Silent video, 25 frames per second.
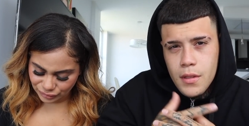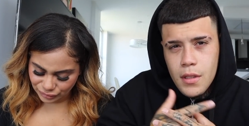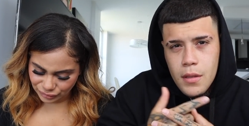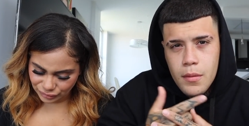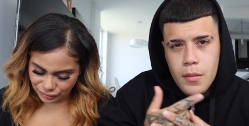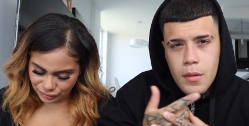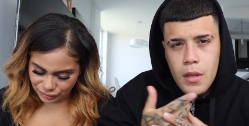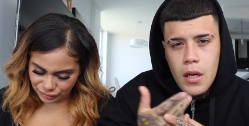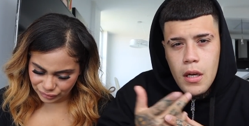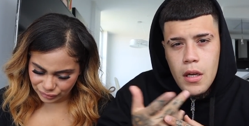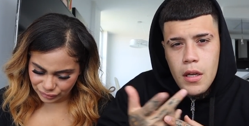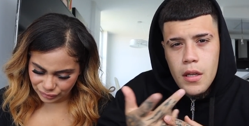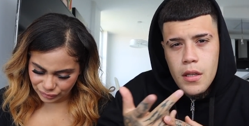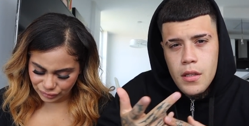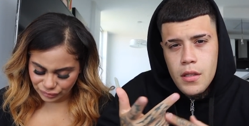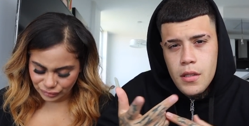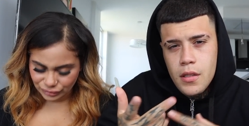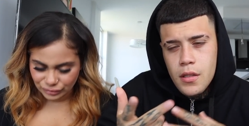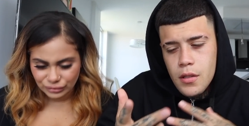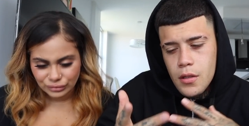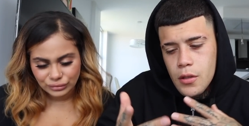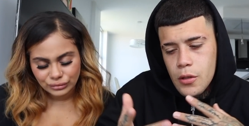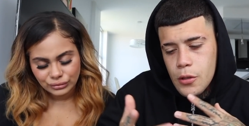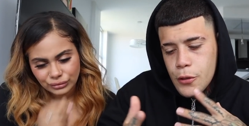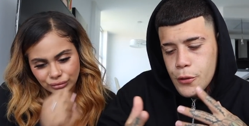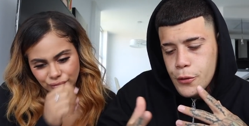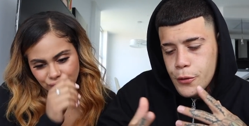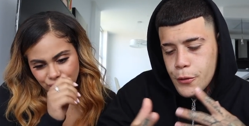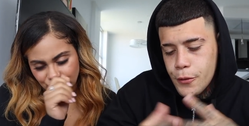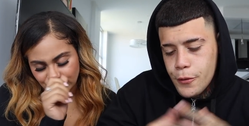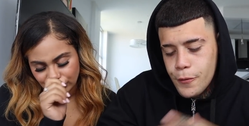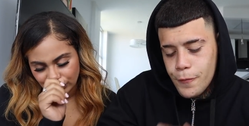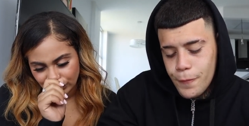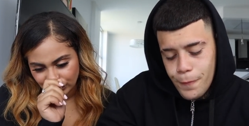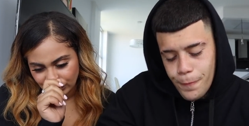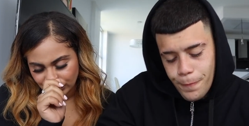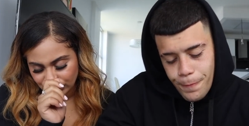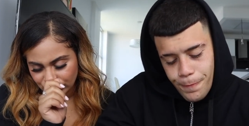Speaker 1: What's up guys, so
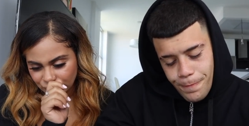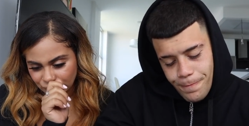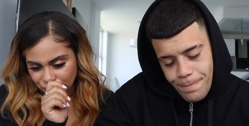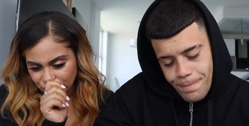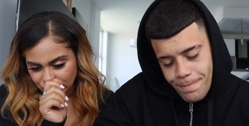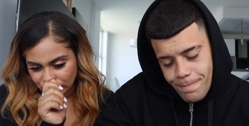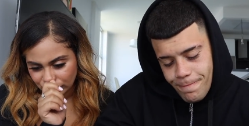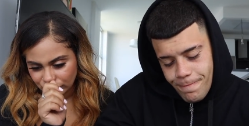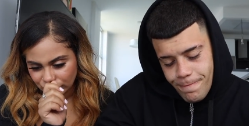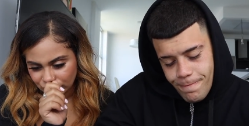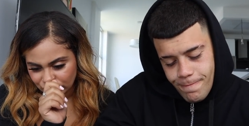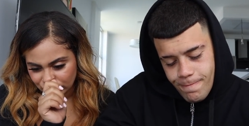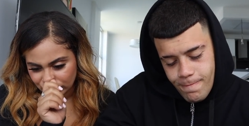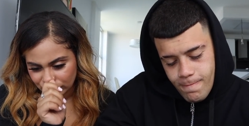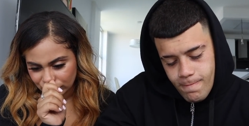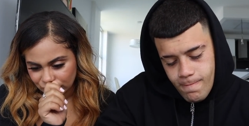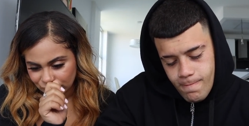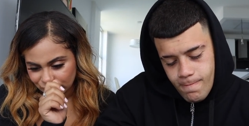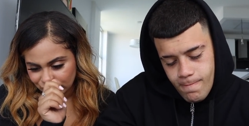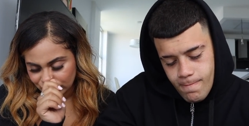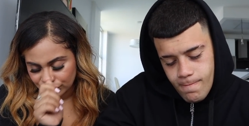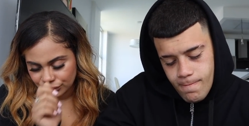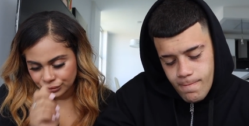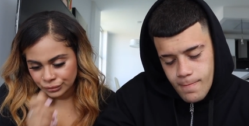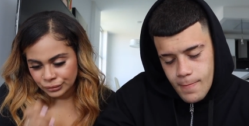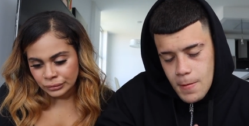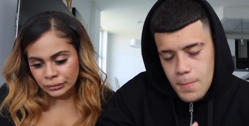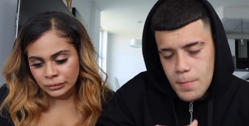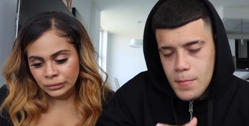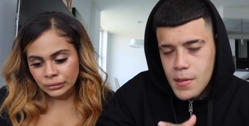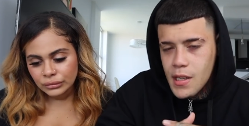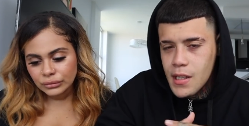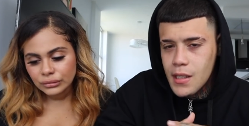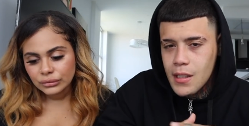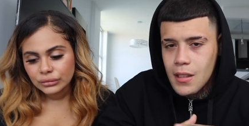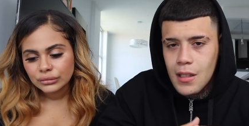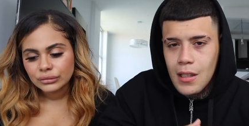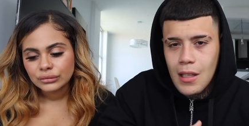I'm
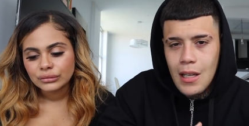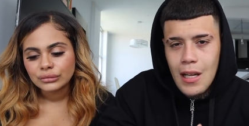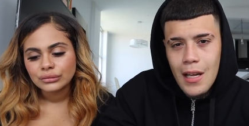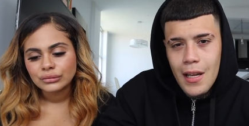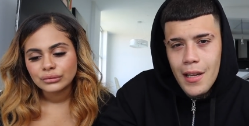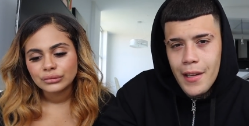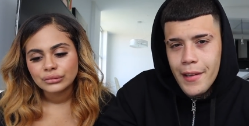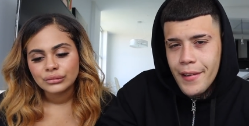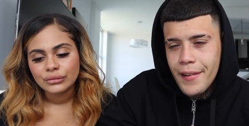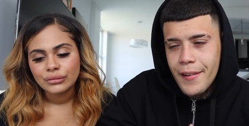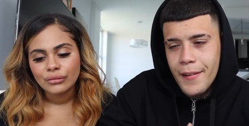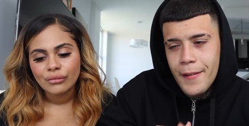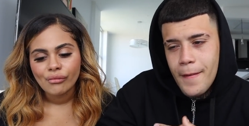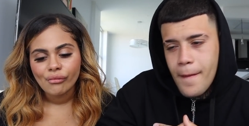not gonna lie